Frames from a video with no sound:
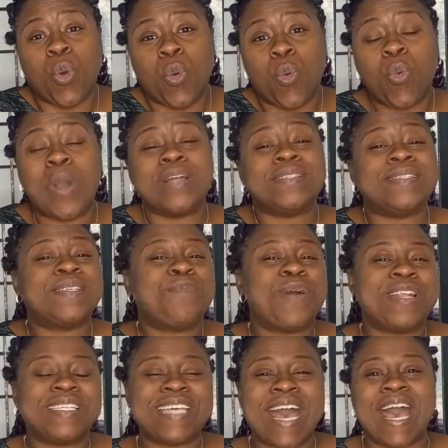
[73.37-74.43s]
Once upon
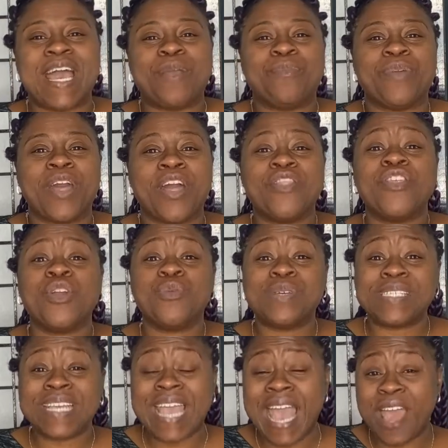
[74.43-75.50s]
a time, there was
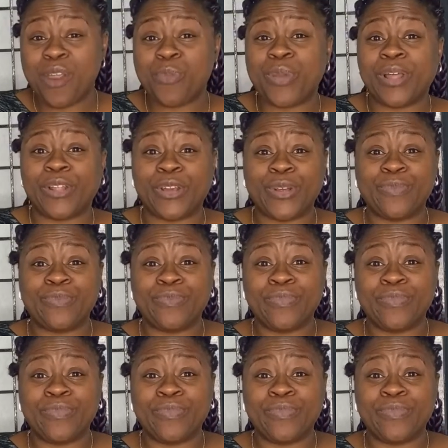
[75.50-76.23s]
a caterpillar